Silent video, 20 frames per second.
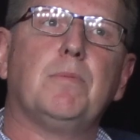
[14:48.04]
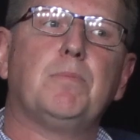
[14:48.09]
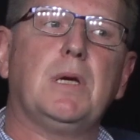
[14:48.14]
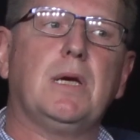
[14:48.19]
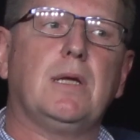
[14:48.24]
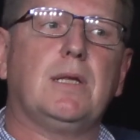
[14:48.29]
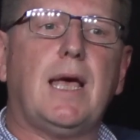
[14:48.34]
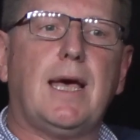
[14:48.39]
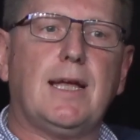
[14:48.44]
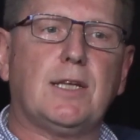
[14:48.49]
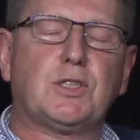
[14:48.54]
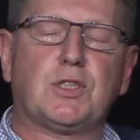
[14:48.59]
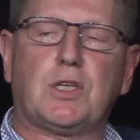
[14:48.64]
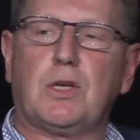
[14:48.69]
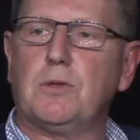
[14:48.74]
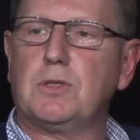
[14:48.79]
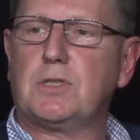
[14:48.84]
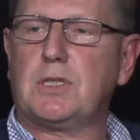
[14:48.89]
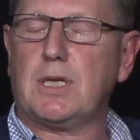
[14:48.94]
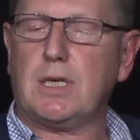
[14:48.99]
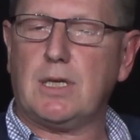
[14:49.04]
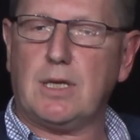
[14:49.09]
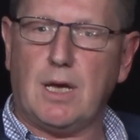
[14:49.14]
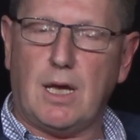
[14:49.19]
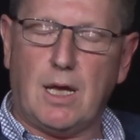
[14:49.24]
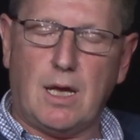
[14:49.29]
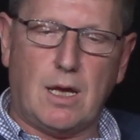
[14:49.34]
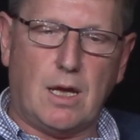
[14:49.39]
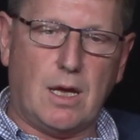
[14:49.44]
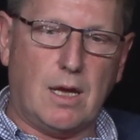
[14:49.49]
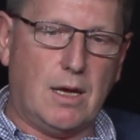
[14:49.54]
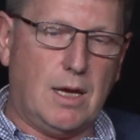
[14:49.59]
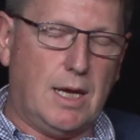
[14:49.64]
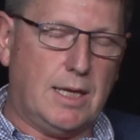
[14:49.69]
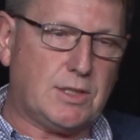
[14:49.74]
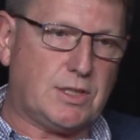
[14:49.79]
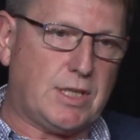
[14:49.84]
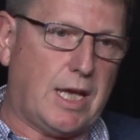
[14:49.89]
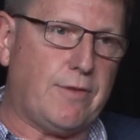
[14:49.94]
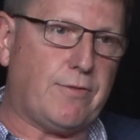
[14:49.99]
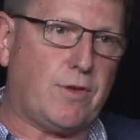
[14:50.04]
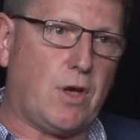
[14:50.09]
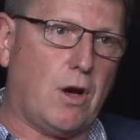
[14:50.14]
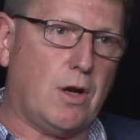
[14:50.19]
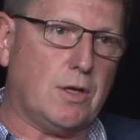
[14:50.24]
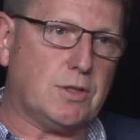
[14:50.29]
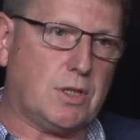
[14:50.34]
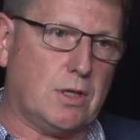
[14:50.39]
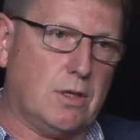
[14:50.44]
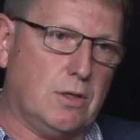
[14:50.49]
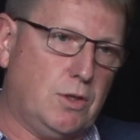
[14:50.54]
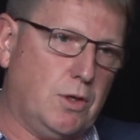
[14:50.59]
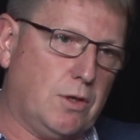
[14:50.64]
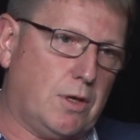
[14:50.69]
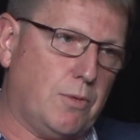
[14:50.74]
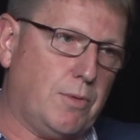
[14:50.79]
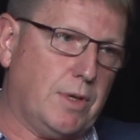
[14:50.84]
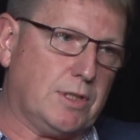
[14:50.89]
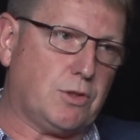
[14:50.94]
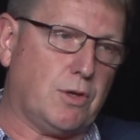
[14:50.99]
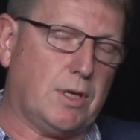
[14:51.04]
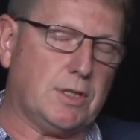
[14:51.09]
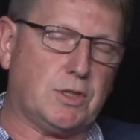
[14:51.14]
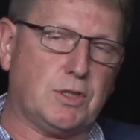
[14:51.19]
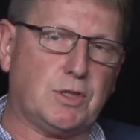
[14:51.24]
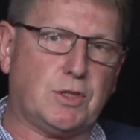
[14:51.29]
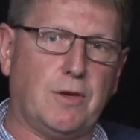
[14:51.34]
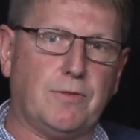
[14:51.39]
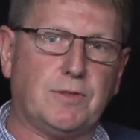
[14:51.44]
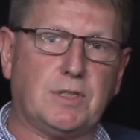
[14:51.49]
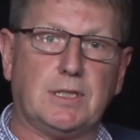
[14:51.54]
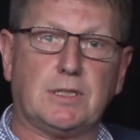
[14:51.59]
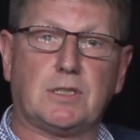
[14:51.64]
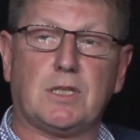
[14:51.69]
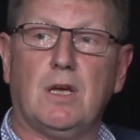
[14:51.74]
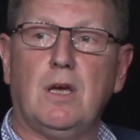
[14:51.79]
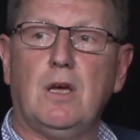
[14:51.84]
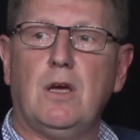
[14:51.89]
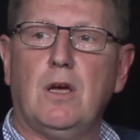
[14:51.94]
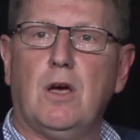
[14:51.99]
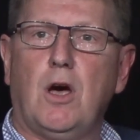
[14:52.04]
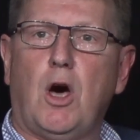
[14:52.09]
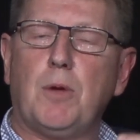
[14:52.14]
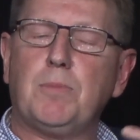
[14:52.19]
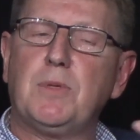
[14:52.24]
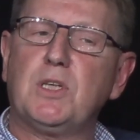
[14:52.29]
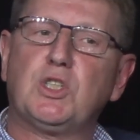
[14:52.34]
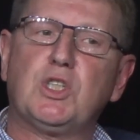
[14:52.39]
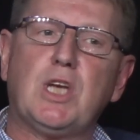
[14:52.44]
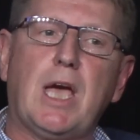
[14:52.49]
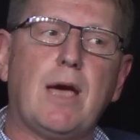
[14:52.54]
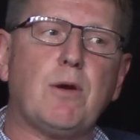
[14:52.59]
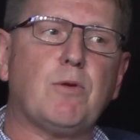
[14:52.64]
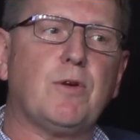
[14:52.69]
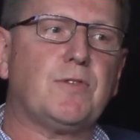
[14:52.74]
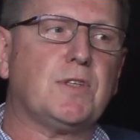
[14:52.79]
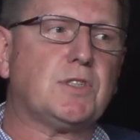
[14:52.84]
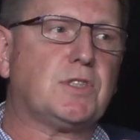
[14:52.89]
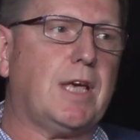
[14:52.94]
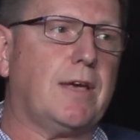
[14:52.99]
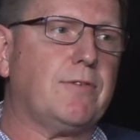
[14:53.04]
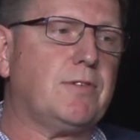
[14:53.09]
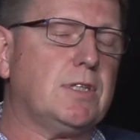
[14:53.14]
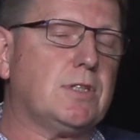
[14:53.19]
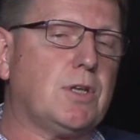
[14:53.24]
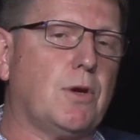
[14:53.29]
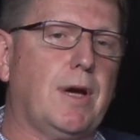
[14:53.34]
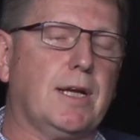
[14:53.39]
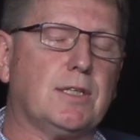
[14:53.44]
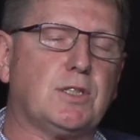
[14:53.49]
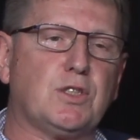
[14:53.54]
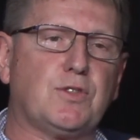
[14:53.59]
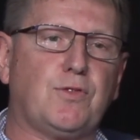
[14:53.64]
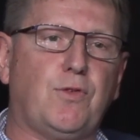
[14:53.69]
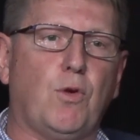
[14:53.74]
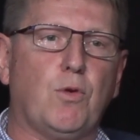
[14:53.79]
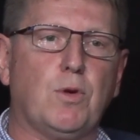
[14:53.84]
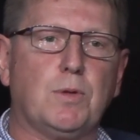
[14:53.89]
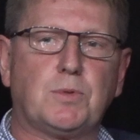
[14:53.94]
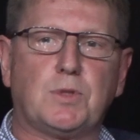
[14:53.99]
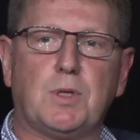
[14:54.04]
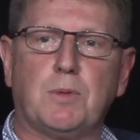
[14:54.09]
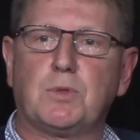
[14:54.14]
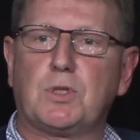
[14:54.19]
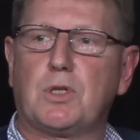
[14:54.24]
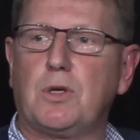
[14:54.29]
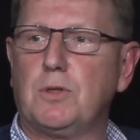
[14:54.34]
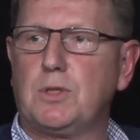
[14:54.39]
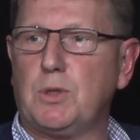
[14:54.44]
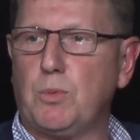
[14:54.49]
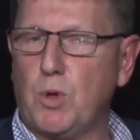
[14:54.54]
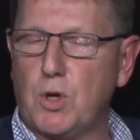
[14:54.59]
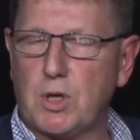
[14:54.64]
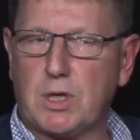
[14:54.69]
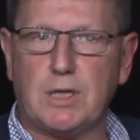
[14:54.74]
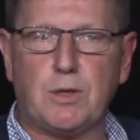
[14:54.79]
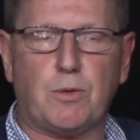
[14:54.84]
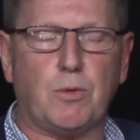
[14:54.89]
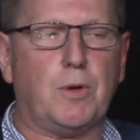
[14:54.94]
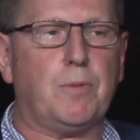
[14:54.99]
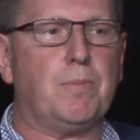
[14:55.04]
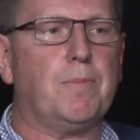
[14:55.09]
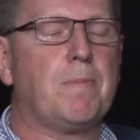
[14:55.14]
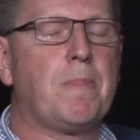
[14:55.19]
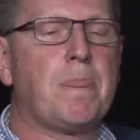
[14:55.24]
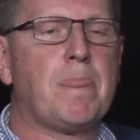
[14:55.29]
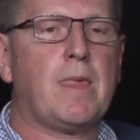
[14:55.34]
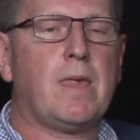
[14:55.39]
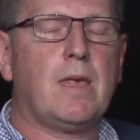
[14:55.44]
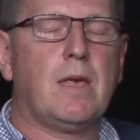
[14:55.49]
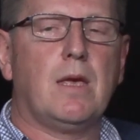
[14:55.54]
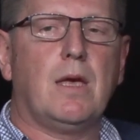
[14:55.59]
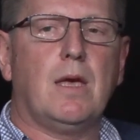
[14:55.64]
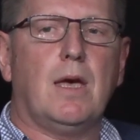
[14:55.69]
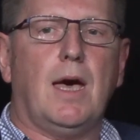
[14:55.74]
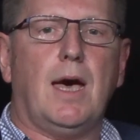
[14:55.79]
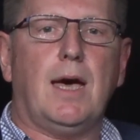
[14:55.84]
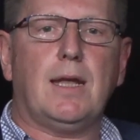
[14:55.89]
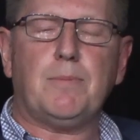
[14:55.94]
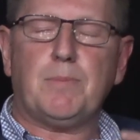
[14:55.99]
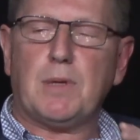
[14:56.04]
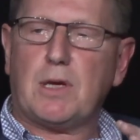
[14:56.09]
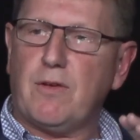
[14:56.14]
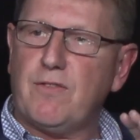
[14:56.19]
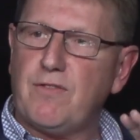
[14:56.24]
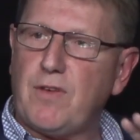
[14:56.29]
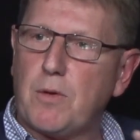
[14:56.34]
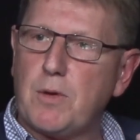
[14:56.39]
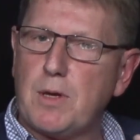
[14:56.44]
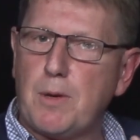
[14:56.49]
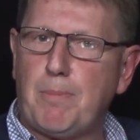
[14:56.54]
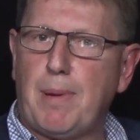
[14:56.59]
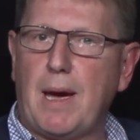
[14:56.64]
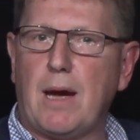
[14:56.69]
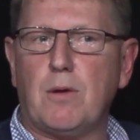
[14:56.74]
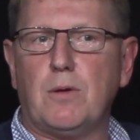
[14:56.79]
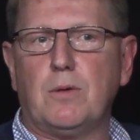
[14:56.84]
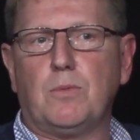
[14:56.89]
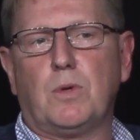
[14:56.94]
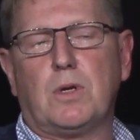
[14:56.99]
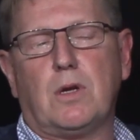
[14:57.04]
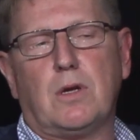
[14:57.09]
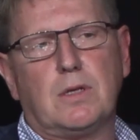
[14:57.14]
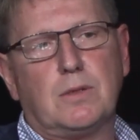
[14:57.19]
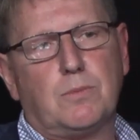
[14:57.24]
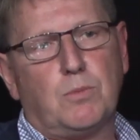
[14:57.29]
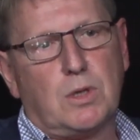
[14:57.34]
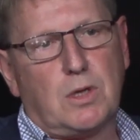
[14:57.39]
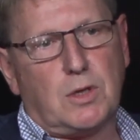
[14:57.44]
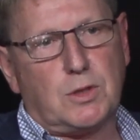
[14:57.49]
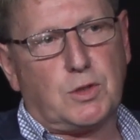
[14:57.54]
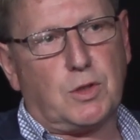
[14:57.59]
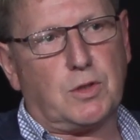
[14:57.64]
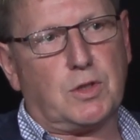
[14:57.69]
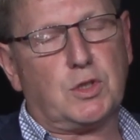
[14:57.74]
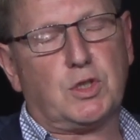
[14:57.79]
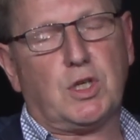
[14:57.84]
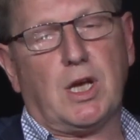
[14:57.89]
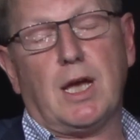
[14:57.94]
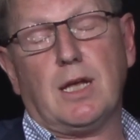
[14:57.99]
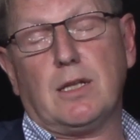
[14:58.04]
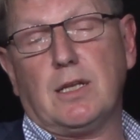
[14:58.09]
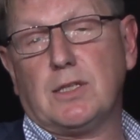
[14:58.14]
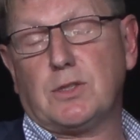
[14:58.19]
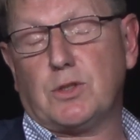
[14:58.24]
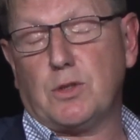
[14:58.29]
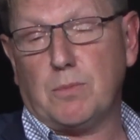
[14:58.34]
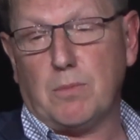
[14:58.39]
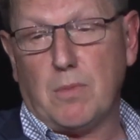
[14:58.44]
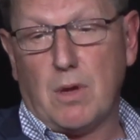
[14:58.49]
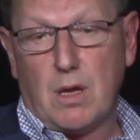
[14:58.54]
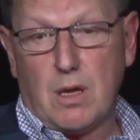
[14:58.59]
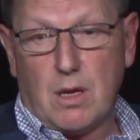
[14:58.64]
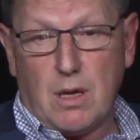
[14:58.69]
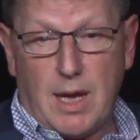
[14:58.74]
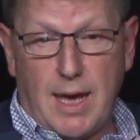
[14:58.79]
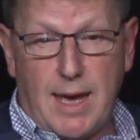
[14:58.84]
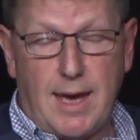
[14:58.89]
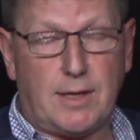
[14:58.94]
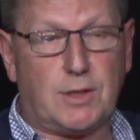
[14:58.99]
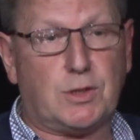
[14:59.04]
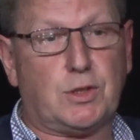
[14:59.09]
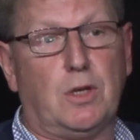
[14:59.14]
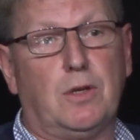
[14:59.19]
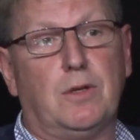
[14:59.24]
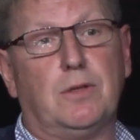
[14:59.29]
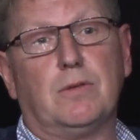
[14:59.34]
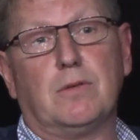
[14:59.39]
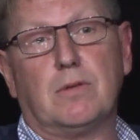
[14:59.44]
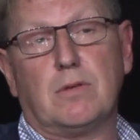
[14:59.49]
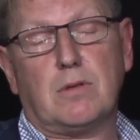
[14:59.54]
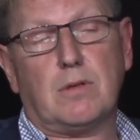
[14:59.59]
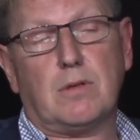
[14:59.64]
being the head of security and safeguards at Nuclear Restoration Services, I'm the chair of the Safety Directors Forum Subsecurity Working Group. And it became very apparent when I took the chair, and there's some excellent